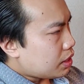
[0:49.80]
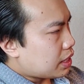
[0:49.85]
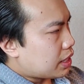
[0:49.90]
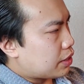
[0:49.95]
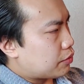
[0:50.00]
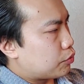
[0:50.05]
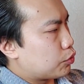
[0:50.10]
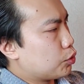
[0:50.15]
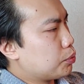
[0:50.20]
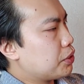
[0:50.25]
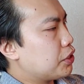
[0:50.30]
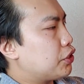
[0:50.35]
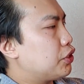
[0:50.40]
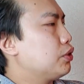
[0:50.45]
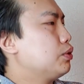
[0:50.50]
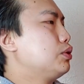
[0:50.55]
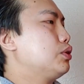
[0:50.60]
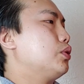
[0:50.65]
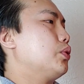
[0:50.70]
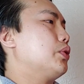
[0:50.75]
kind of ruby
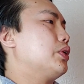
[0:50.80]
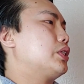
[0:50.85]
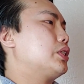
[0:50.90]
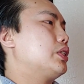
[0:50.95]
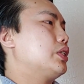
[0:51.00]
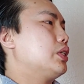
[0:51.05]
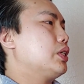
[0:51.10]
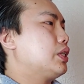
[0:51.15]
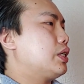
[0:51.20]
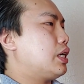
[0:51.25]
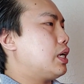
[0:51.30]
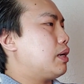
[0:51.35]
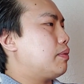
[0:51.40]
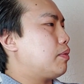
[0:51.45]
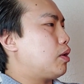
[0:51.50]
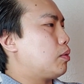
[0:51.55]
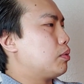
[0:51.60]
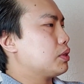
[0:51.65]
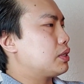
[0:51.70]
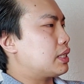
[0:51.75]
hue to it,
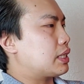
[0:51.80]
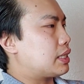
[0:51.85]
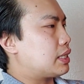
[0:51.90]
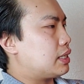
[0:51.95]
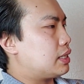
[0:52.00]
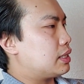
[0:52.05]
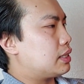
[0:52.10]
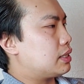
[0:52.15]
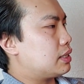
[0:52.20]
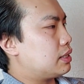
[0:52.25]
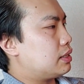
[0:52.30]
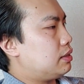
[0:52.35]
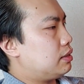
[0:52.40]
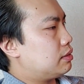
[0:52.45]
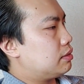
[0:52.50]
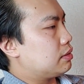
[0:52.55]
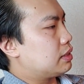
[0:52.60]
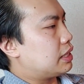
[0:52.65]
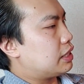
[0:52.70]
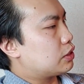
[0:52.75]
almost like a
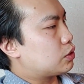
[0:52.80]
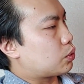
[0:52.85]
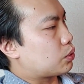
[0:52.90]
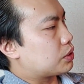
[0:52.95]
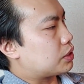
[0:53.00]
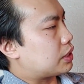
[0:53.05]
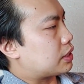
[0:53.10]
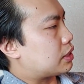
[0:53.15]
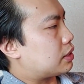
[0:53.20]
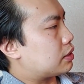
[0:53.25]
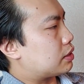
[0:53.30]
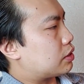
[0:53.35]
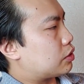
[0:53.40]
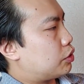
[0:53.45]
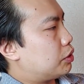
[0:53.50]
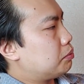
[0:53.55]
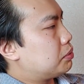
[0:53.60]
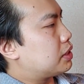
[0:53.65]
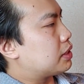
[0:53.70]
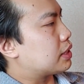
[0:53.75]
leaning towards like a
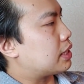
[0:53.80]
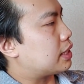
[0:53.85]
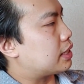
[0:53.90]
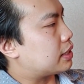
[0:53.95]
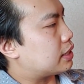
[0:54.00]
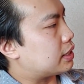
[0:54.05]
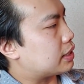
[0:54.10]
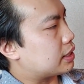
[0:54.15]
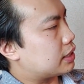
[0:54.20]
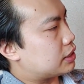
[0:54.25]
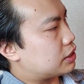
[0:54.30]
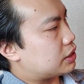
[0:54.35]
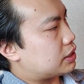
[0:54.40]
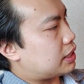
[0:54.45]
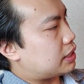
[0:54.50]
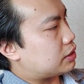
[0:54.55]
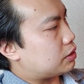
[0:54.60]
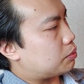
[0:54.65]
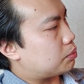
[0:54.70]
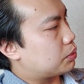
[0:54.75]
crimson kind of thing. It just
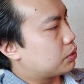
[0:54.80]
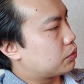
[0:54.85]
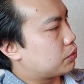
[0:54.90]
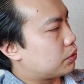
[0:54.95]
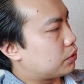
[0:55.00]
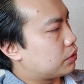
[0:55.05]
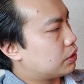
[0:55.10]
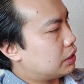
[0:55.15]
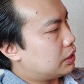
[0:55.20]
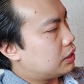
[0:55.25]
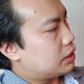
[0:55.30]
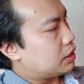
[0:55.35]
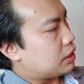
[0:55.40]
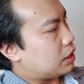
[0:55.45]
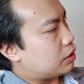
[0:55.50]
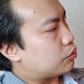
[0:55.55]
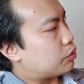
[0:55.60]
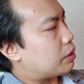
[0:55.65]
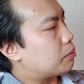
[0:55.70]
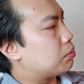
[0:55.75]
has a beautiful
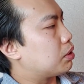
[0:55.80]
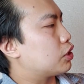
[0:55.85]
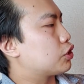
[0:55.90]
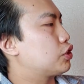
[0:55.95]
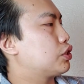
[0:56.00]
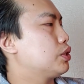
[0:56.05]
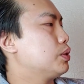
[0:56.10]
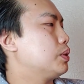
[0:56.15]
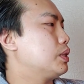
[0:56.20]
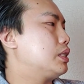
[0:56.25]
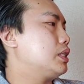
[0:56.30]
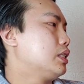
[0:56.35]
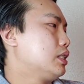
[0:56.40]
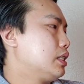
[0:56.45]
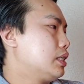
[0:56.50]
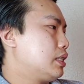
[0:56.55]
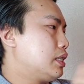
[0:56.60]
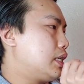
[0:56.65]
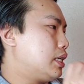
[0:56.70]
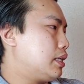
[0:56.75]
red blush to it.
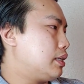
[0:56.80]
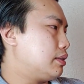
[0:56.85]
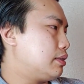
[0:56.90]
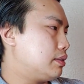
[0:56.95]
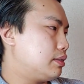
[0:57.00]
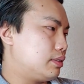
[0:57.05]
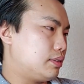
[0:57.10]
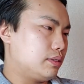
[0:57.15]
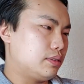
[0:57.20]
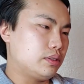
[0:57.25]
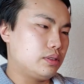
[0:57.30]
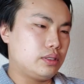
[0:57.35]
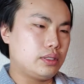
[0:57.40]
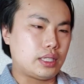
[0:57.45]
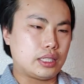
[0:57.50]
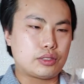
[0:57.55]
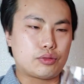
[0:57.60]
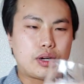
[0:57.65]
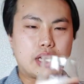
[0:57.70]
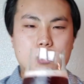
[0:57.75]

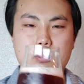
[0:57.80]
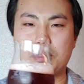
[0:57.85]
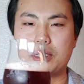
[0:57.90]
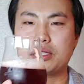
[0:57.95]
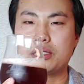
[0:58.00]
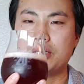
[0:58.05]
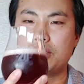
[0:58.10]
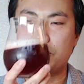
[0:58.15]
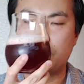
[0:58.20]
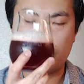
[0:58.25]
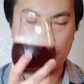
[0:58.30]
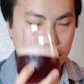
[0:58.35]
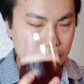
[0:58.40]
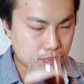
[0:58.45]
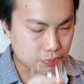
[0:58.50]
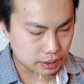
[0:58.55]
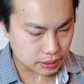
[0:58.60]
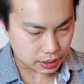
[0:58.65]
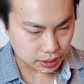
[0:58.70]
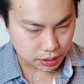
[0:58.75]
Nice raspberry note in
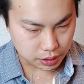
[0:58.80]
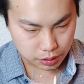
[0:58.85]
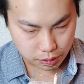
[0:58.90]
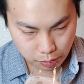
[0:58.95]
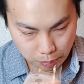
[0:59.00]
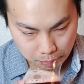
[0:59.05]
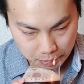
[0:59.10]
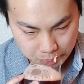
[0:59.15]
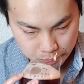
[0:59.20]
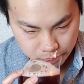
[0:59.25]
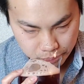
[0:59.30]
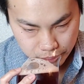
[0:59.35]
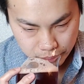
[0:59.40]
there. Let's get the normal.